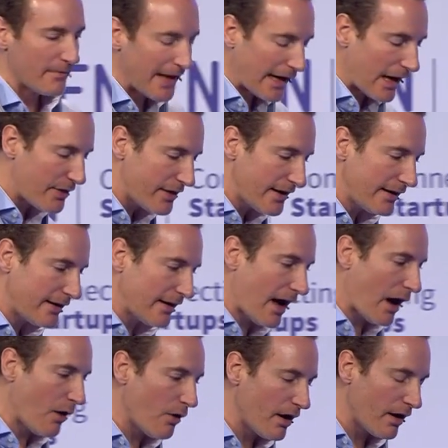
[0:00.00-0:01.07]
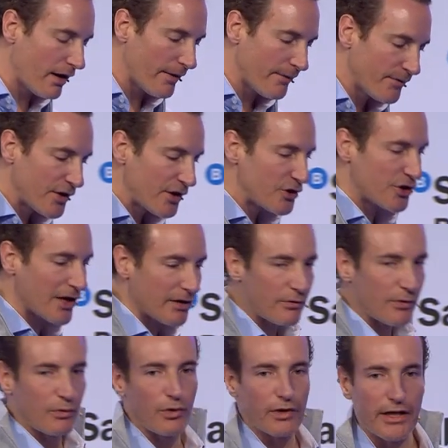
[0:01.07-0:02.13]
Like I think our general
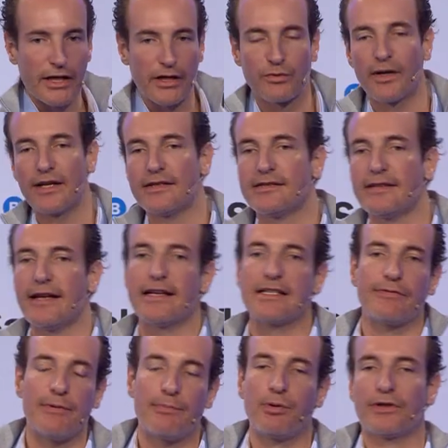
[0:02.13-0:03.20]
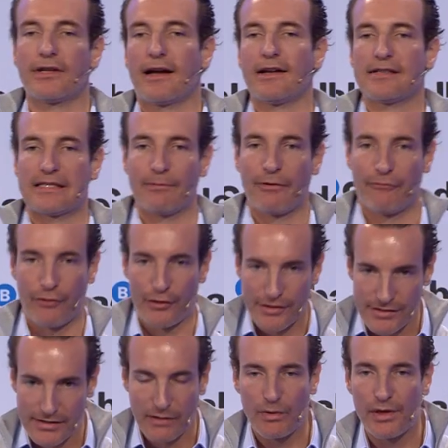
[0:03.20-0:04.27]
rule at N26, we put the customer
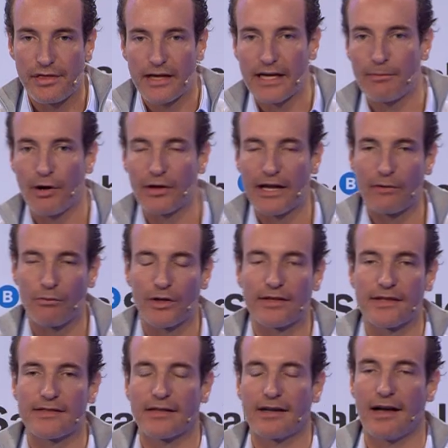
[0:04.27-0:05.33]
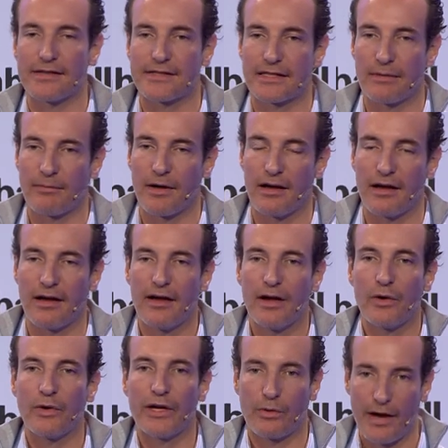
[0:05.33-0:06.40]
first and we think about like what does the customer
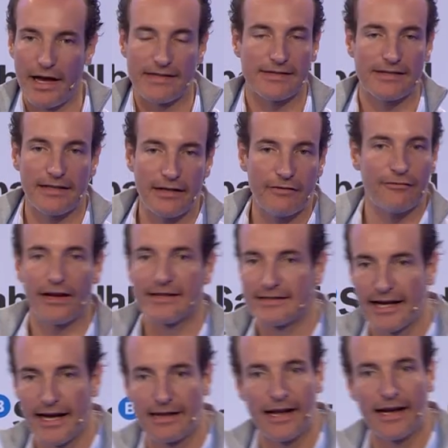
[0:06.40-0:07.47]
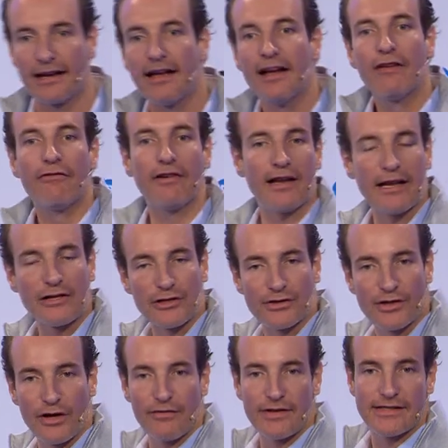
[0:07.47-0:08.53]
request. And if I said like financial
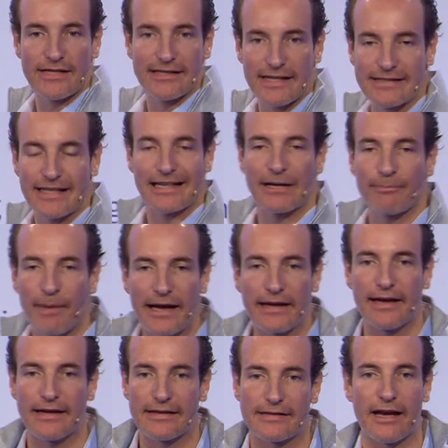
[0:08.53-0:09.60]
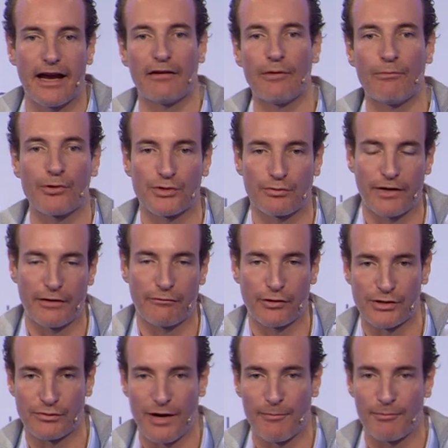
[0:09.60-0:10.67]
services, I said like banking is the area most ready for
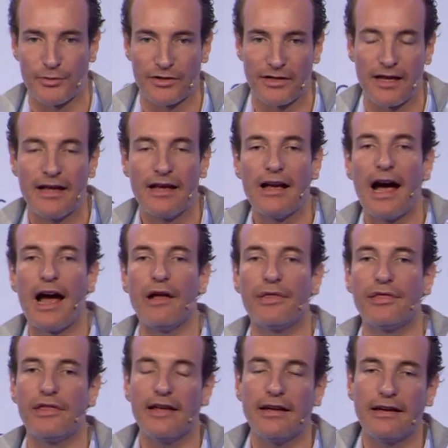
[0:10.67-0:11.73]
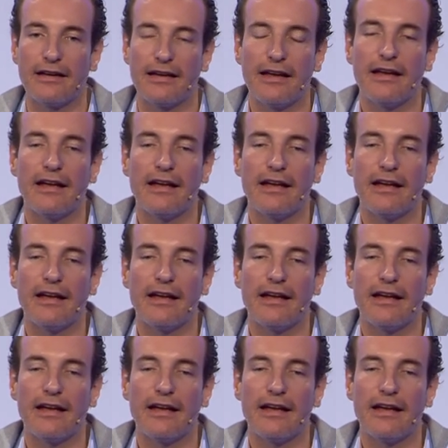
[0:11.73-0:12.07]
disruption, I think